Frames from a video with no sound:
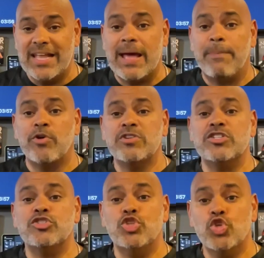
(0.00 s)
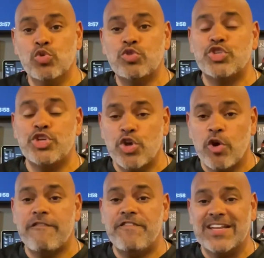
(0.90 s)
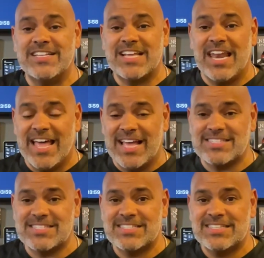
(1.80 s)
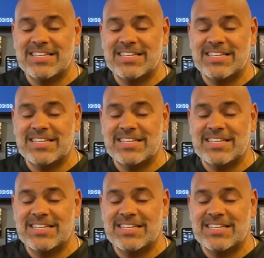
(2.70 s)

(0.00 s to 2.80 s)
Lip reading: and that person's new to your fitness class.